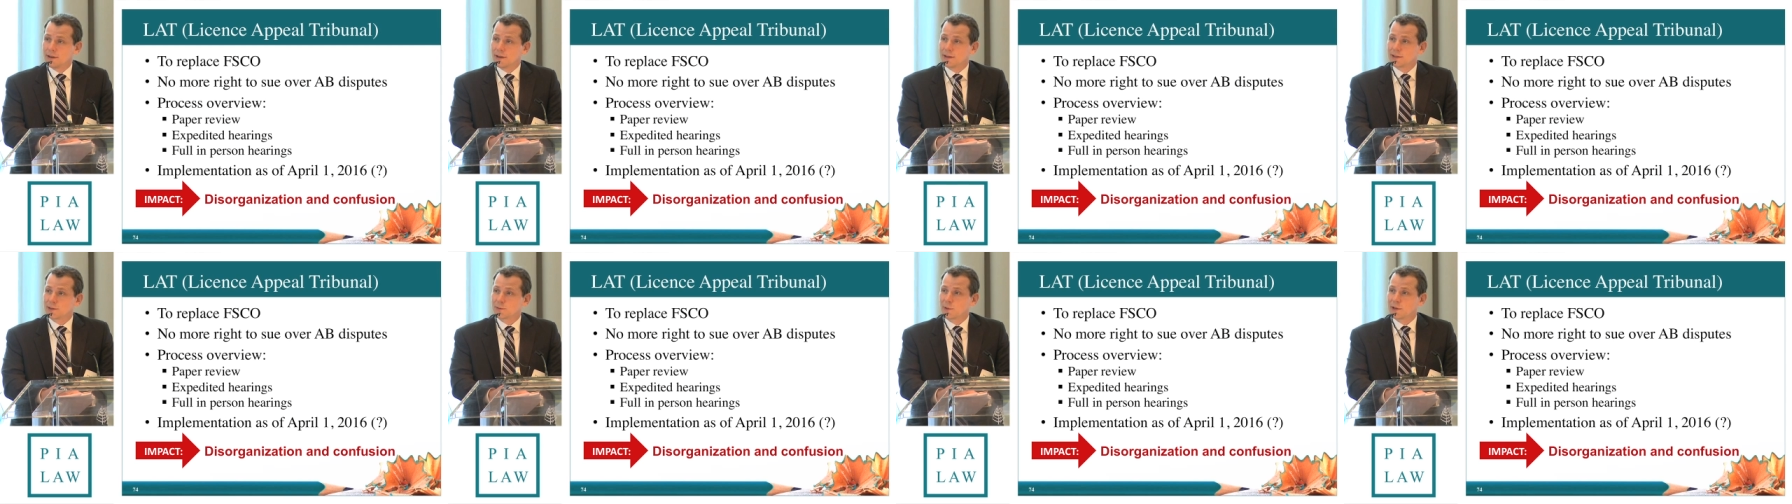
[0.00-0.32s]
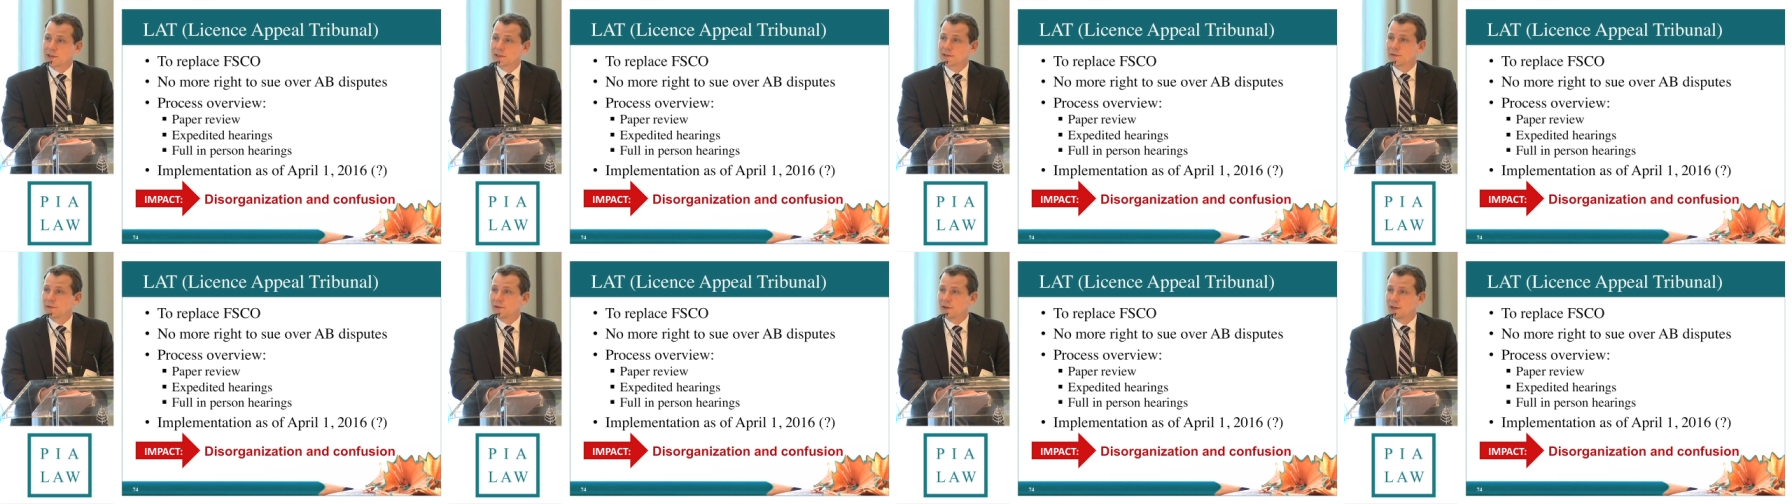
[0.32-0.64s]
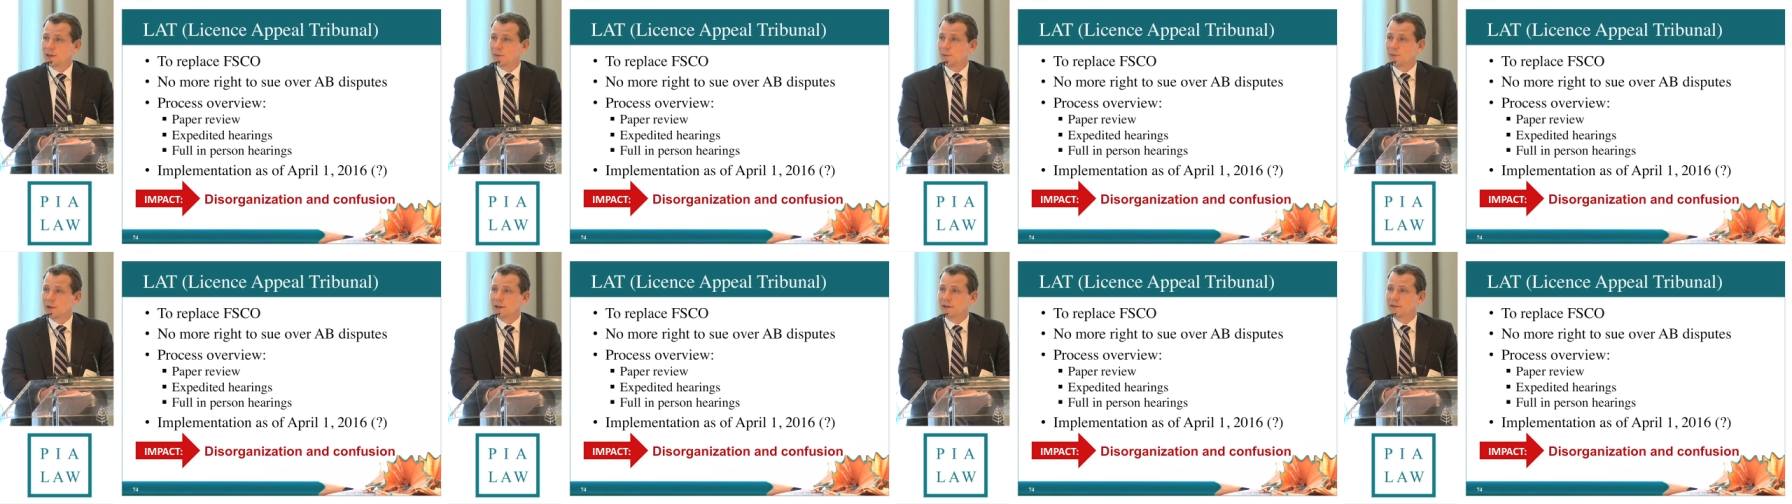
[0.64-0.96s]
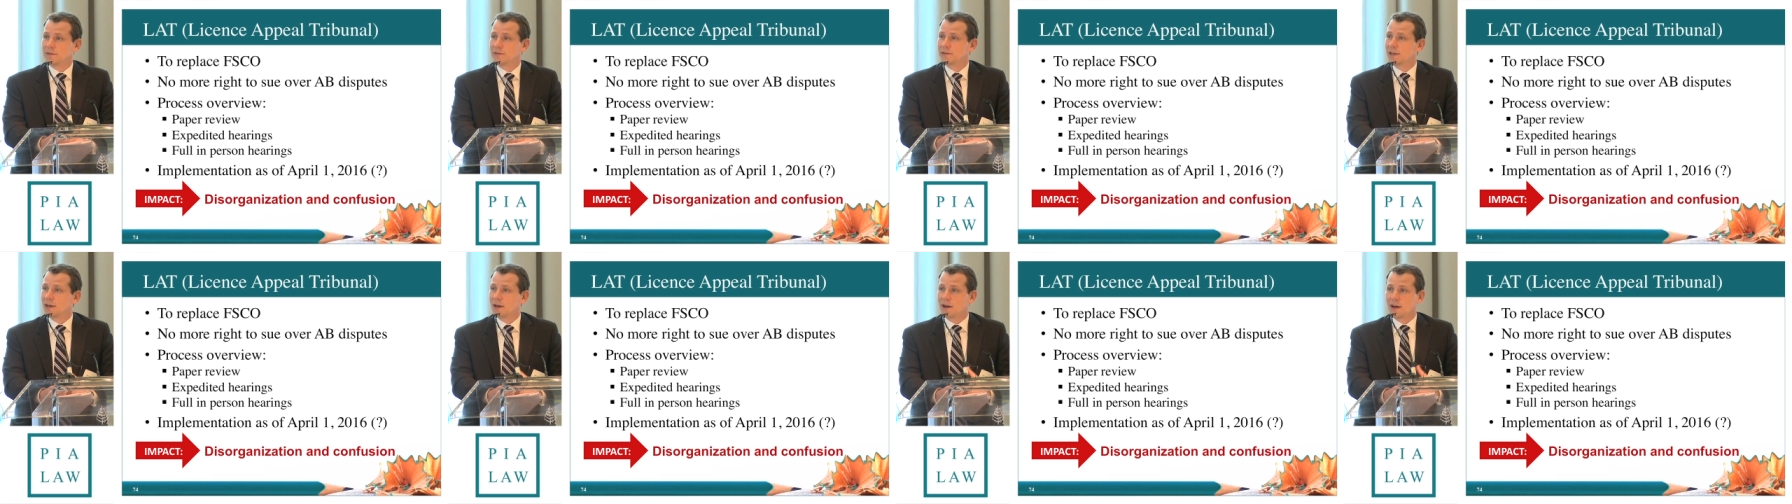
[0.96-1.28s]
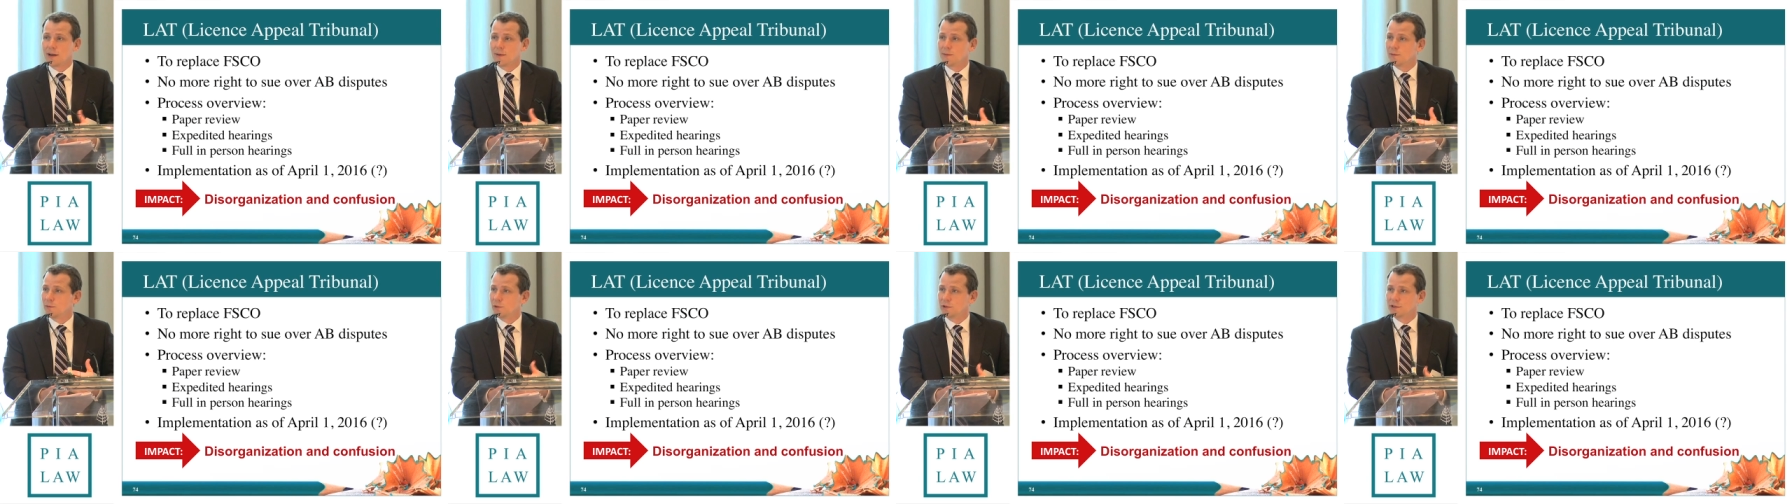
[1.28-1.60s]
a specified amount of
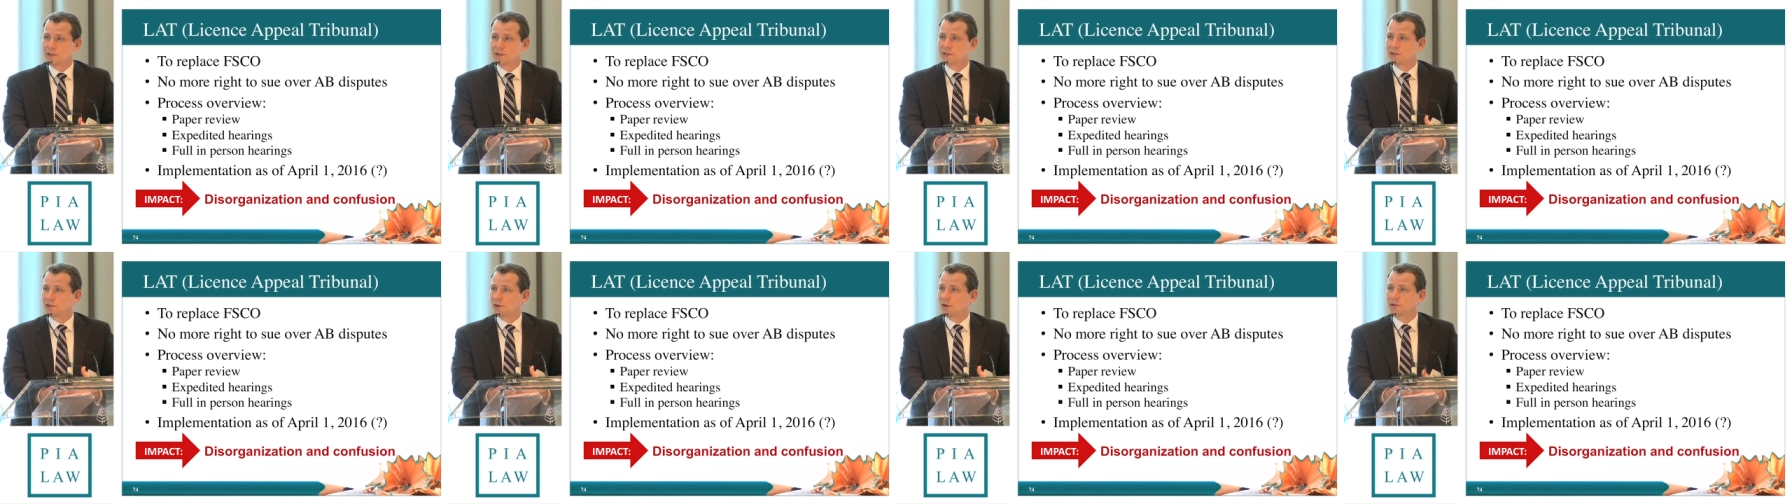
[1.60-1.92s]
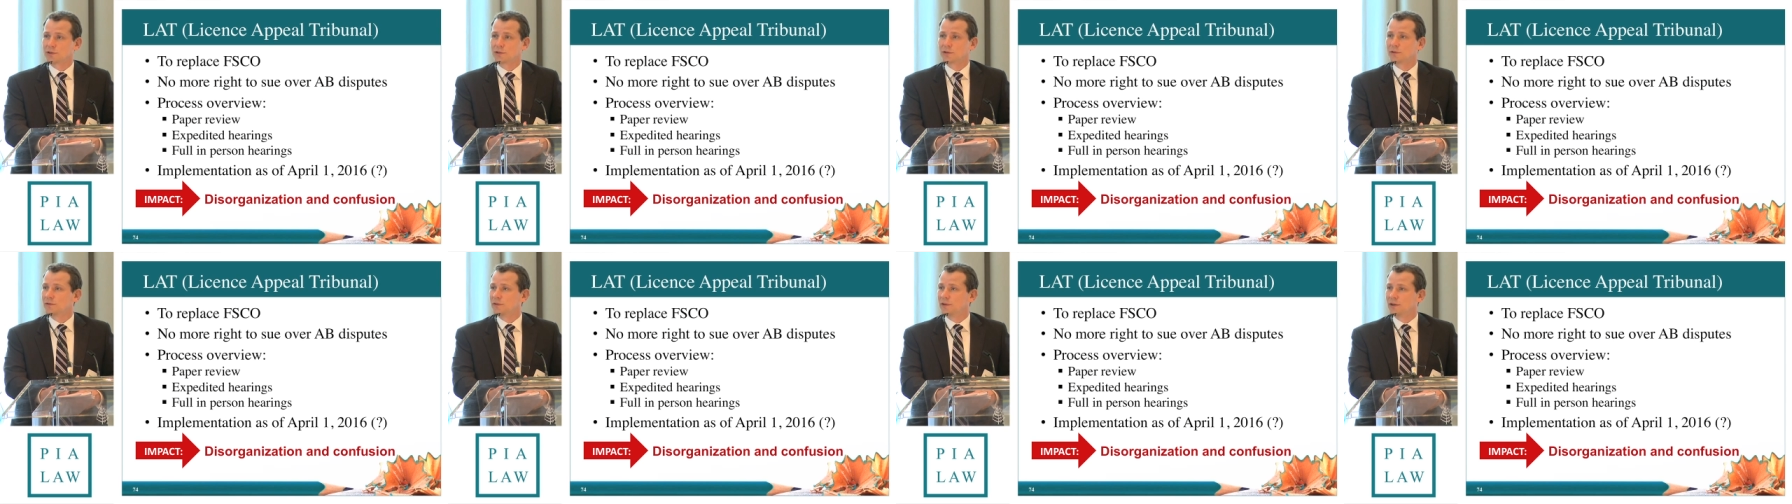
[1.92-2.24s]
time, which is also